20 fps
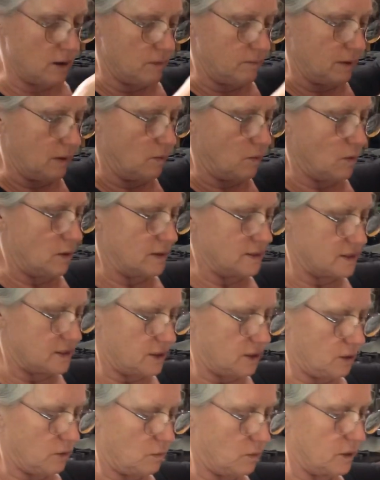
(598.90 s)
on me once,
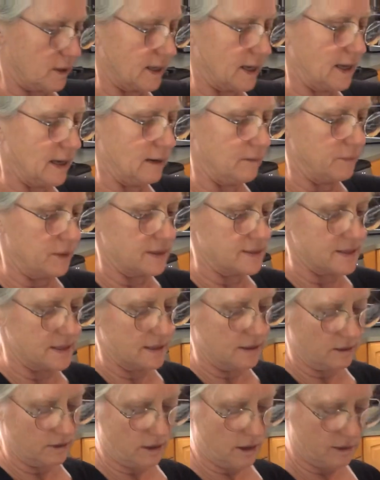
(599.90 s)
and you want to keep it
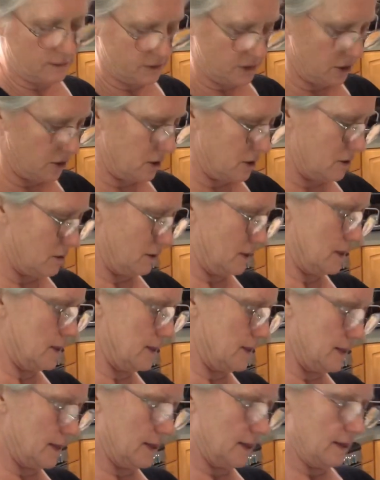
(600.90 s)
sealed off so you don't get
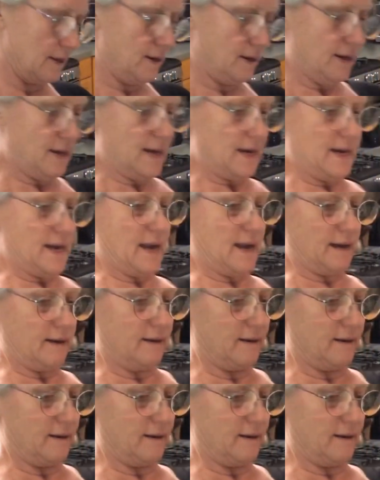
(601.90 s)
any